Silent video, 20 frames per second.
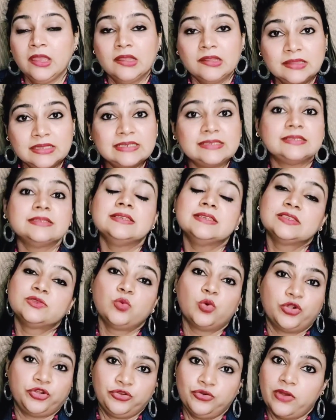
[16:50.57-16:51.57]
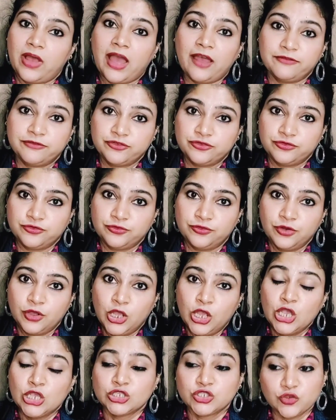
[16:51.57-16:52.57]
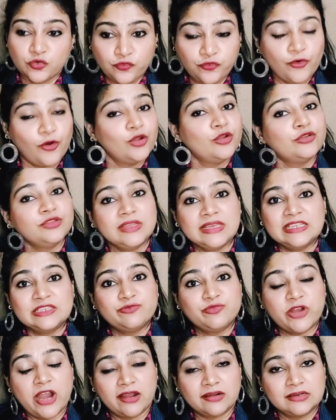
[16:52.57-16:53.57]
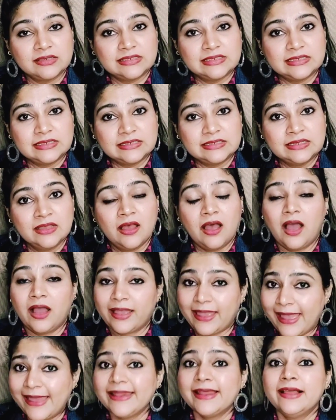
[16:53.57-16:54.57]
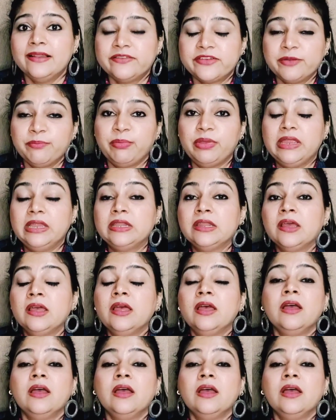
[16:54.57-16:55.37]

This is what you have to do. So follow these practices. Again, I'll repeat.